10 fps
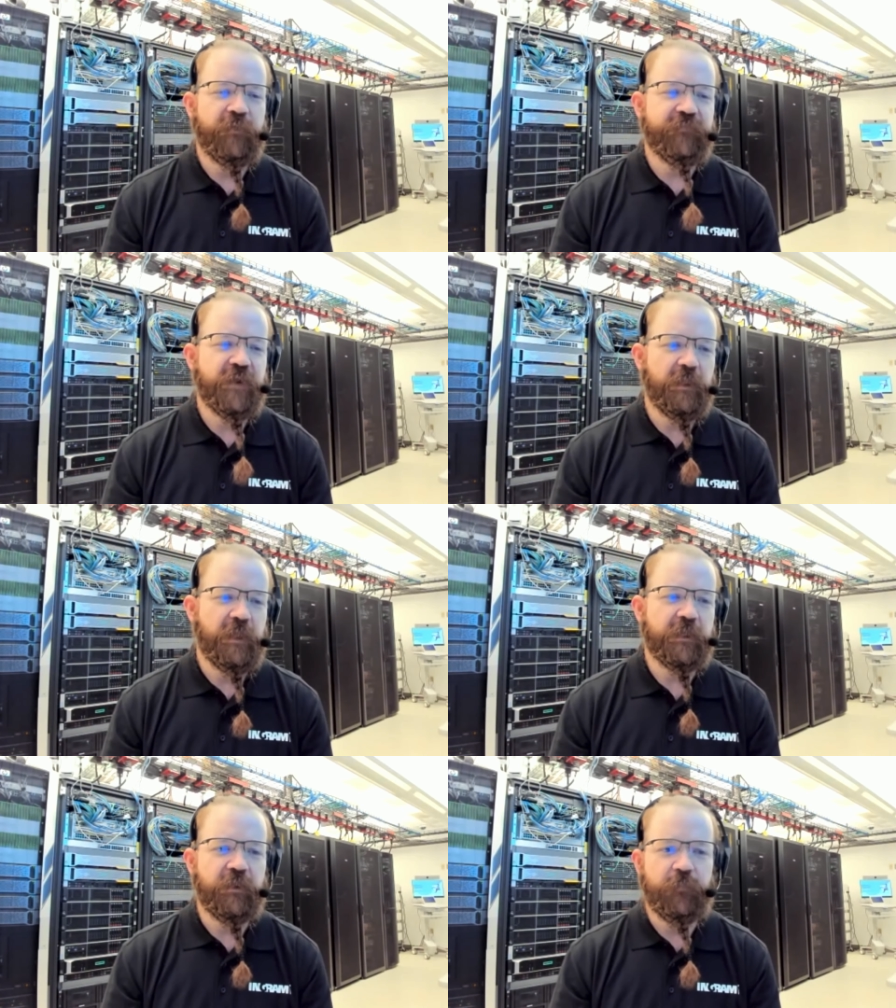We've got a
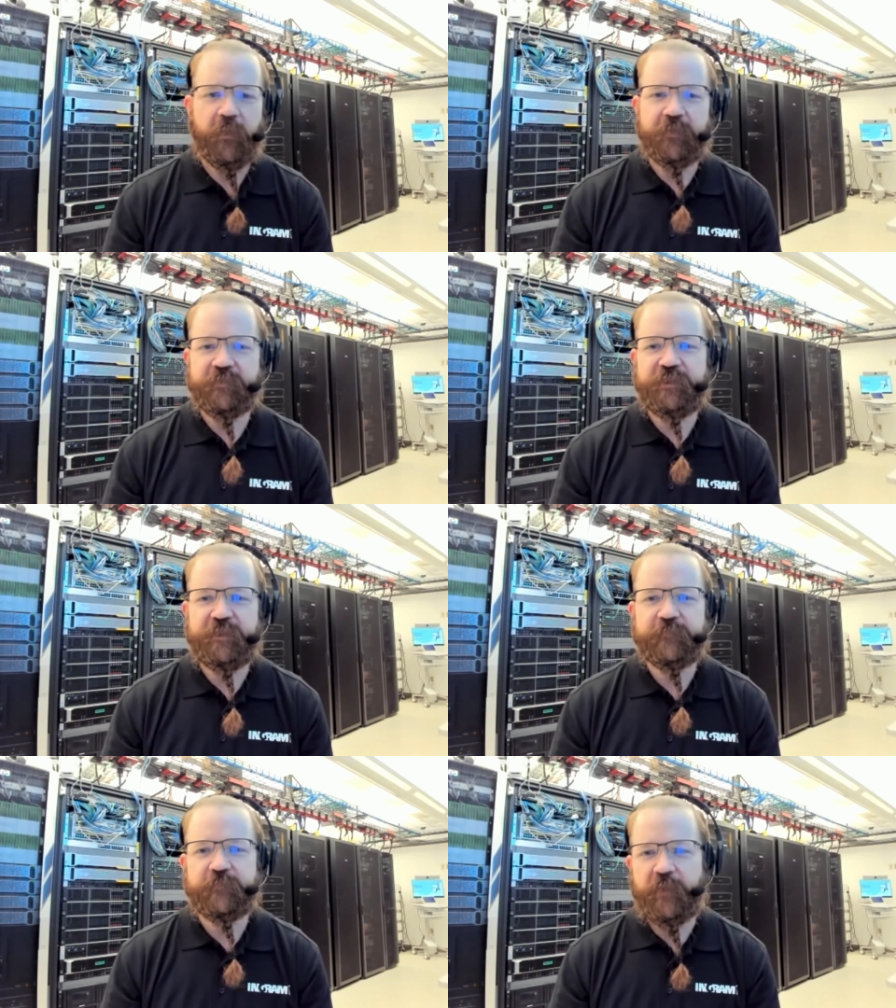lot of good
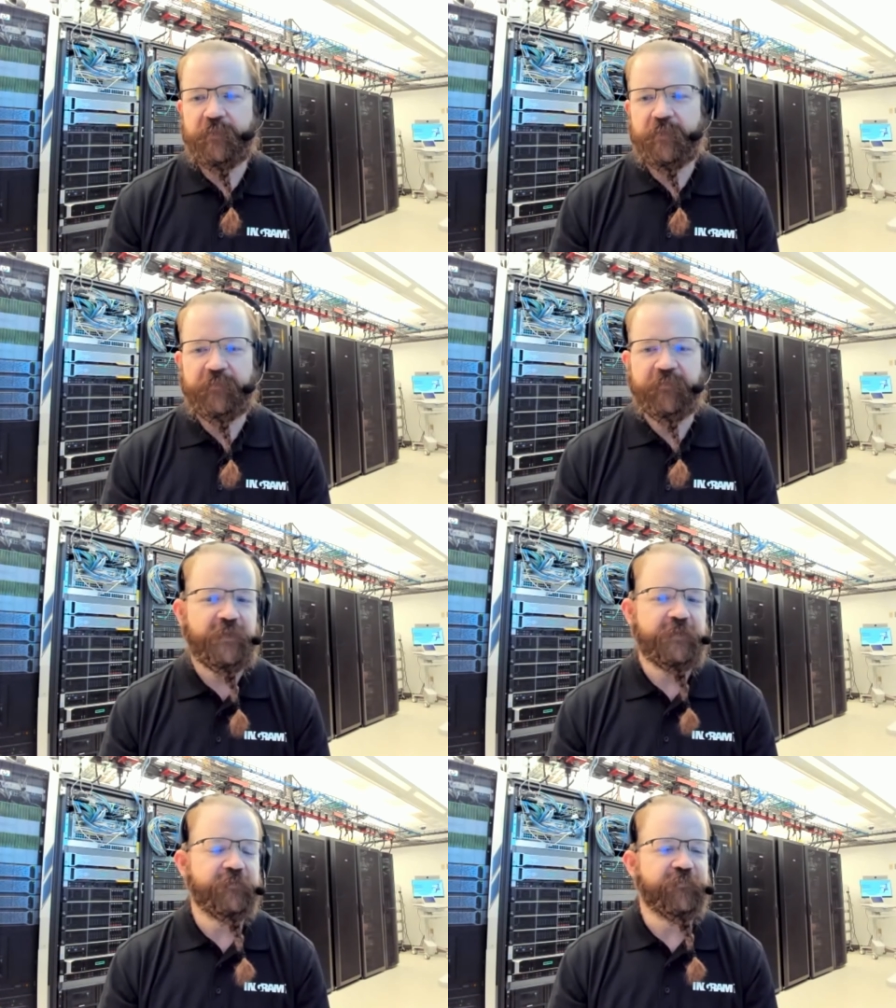partnerships with other
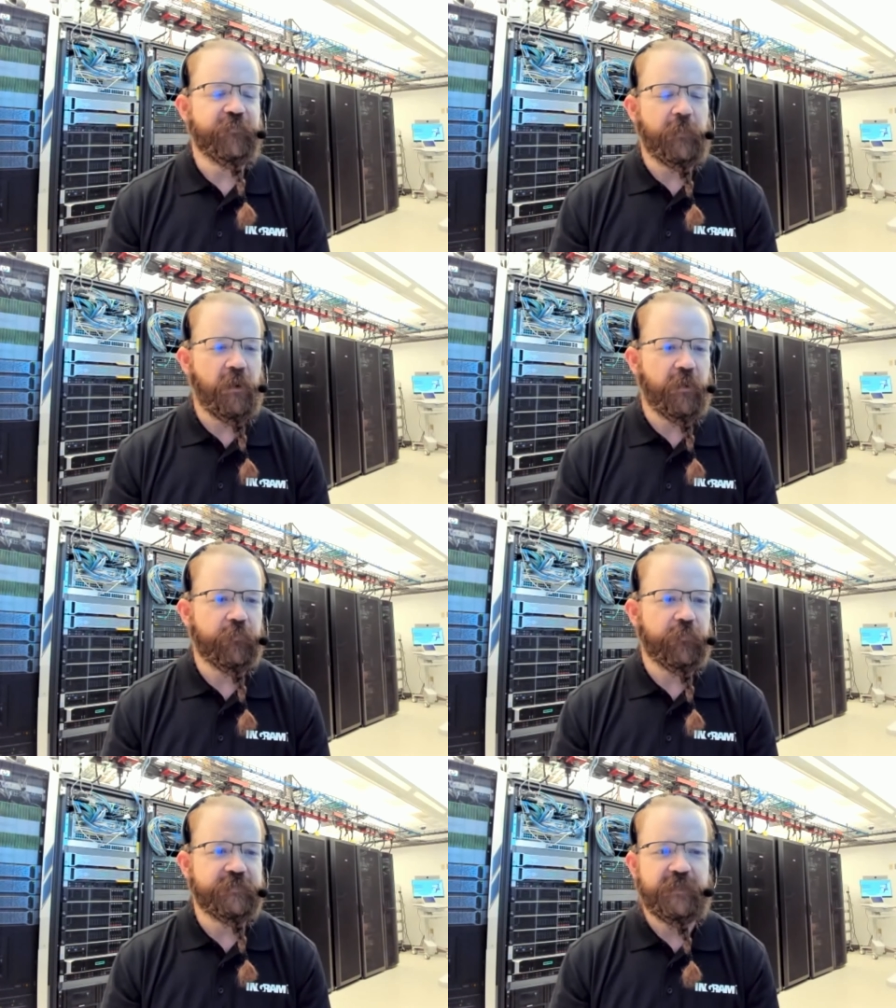vendors from a
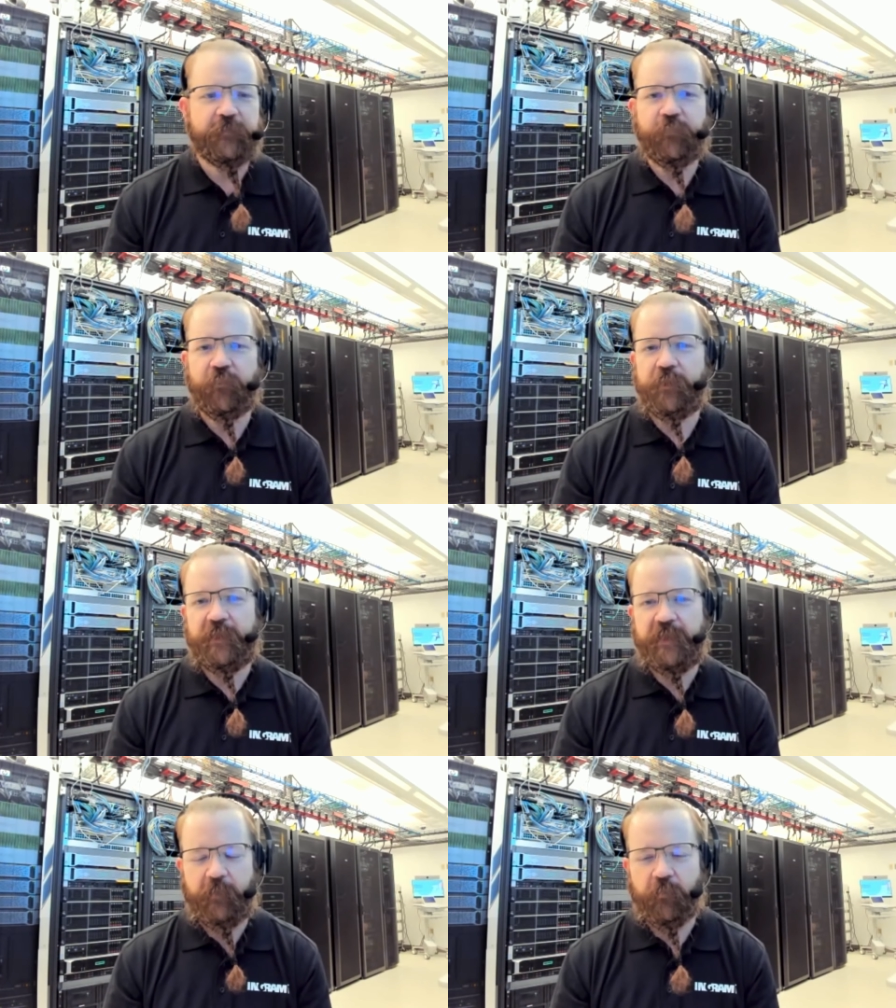hardware
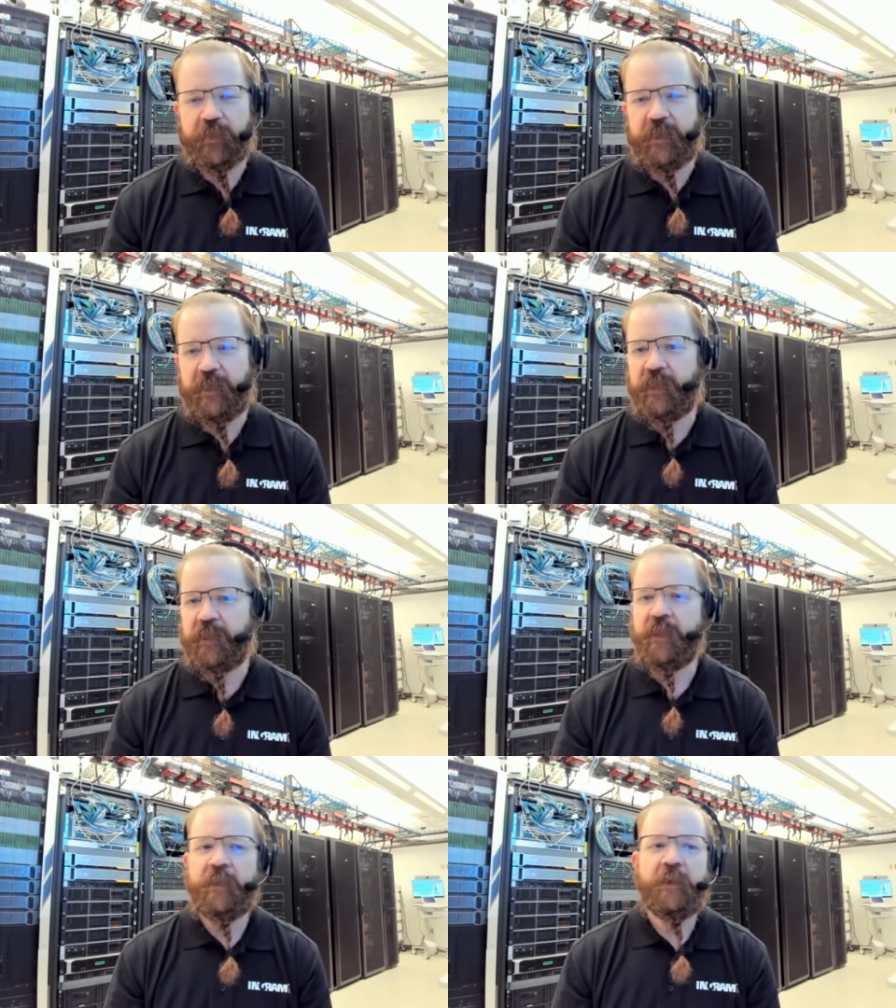standpoint,
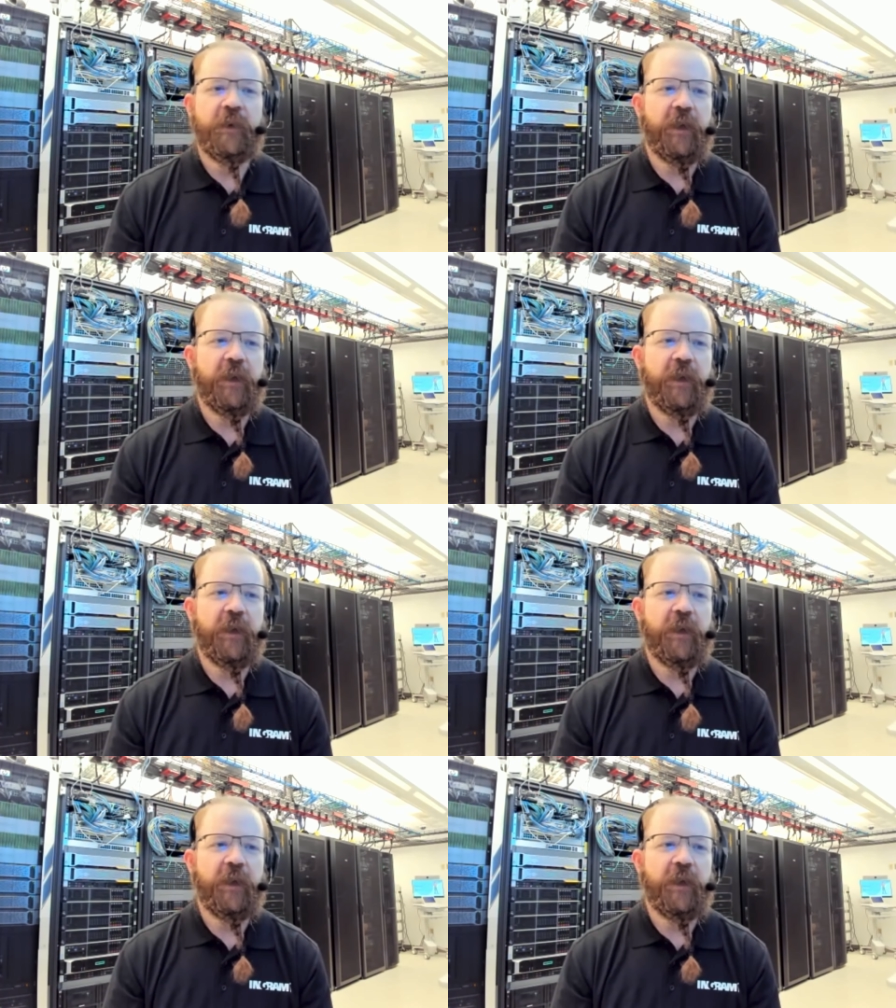networking,